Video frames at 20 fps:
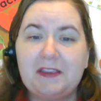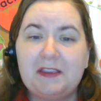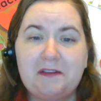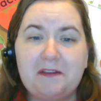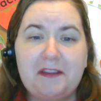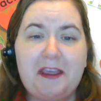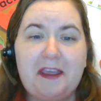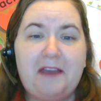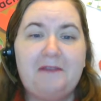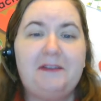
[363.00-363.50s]

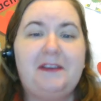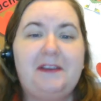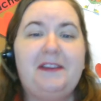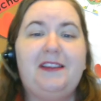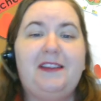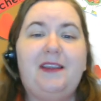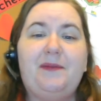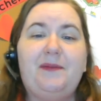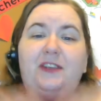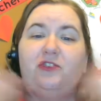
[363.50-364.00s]
on that
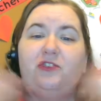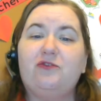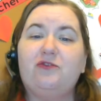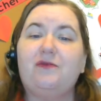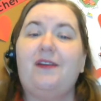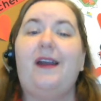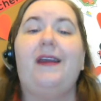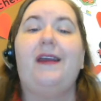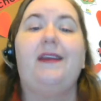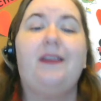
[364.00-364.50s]
one. Let me
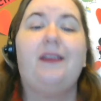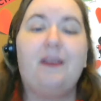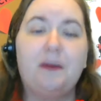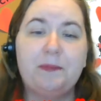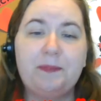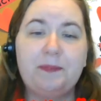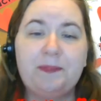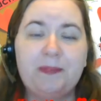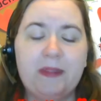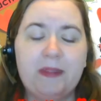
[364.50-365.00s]
try
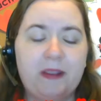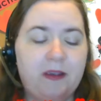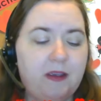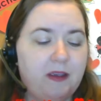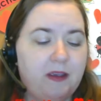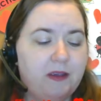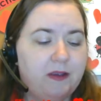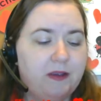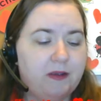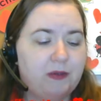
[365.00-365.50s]
again.
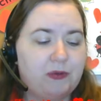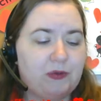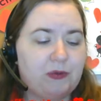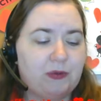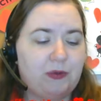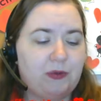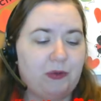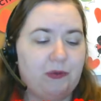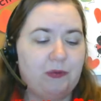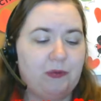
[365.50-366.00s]

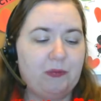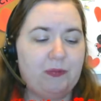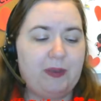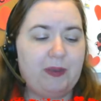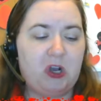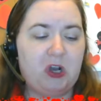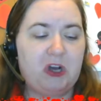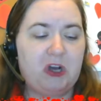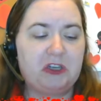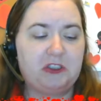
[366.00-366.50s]
So don't
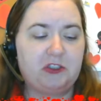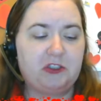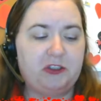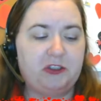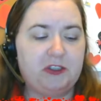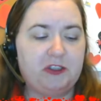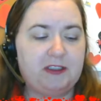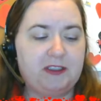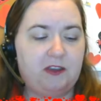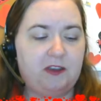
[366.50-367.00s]
be harsh
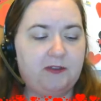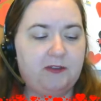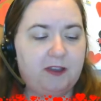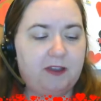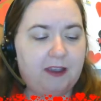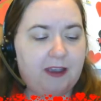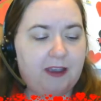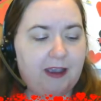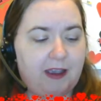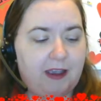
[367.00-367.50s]
on yourself.
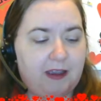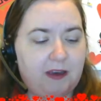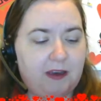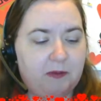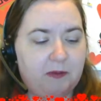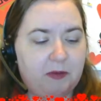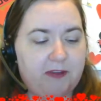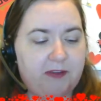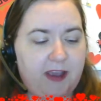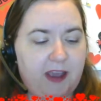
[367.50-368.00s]

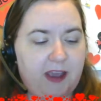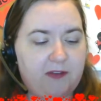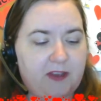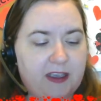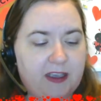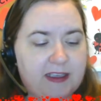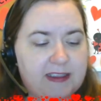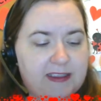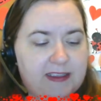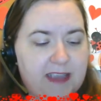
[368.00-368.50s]
Number 5,
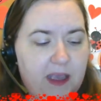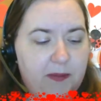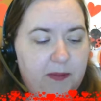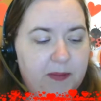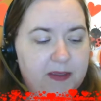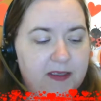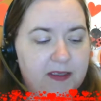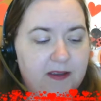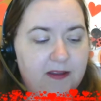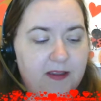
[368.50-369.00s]

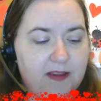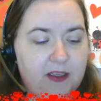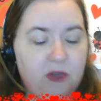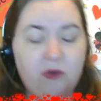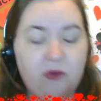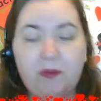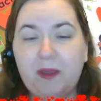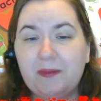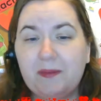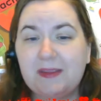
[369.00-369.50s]
accept that
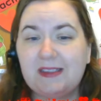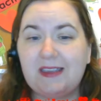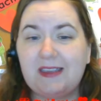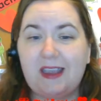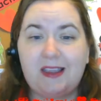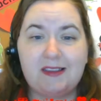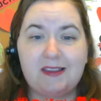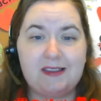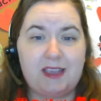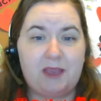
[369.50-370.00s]
you will make
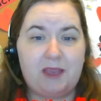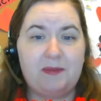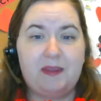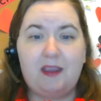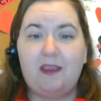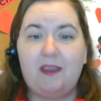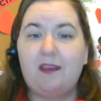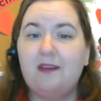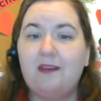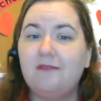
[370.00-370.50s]
mistakes. Same
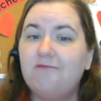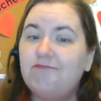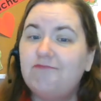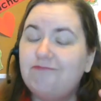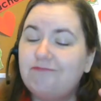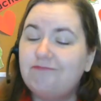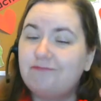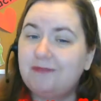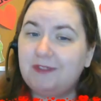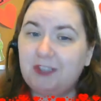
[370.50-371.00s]
thing.
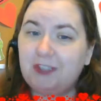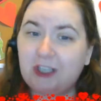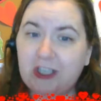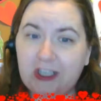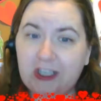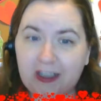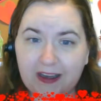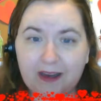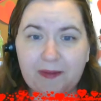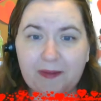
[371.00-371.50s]
You're
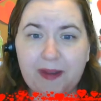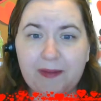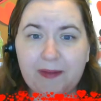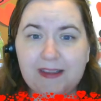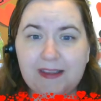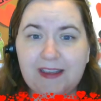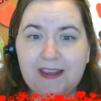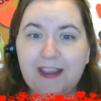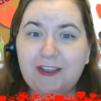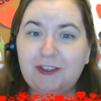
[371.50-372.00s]
going to make
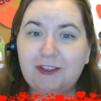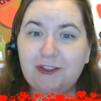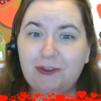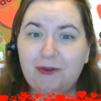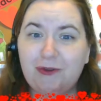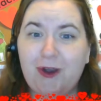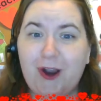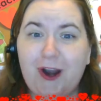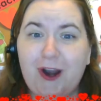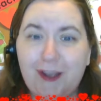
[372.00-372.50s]
mistakes.
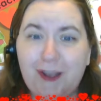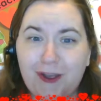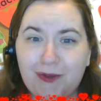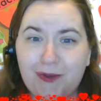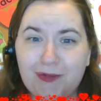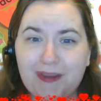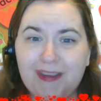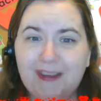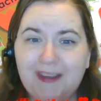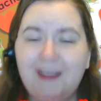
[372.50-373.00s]
You are
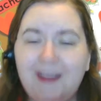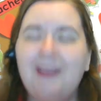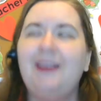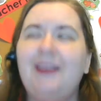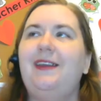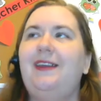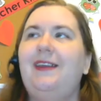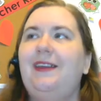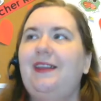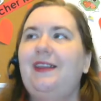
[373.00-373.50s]
human.
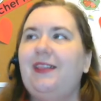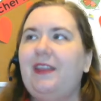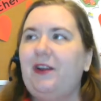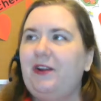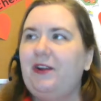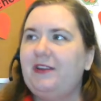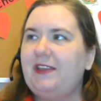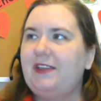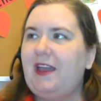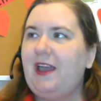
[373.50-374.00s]

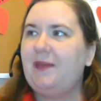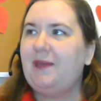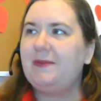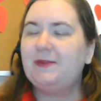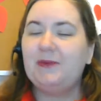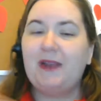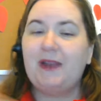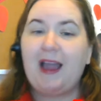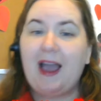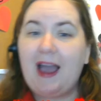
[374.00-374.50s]
There are
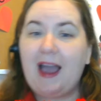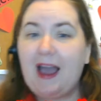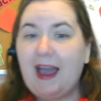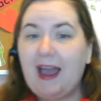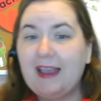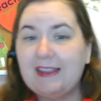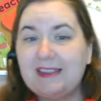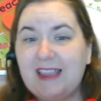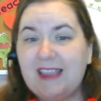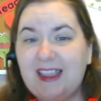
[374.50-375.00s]
times when
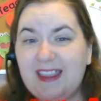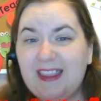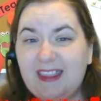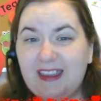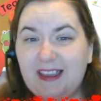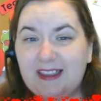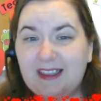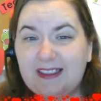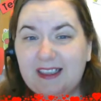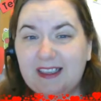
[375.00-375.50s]
I say
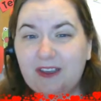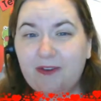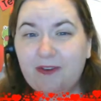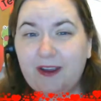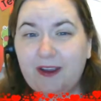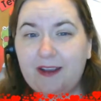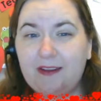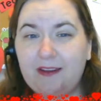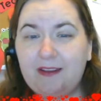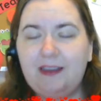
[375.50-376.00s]
things
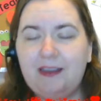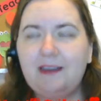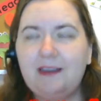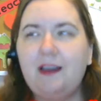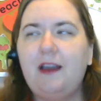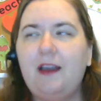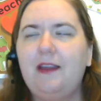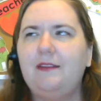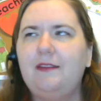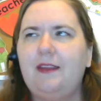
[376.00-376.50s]
incorrectly,
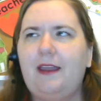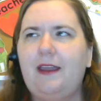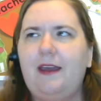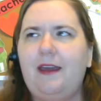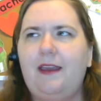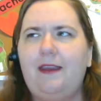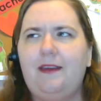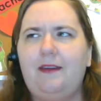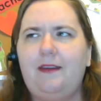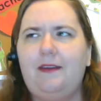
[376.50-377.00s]
not
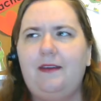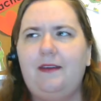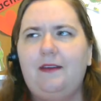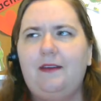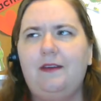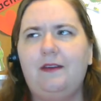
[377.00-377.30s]
like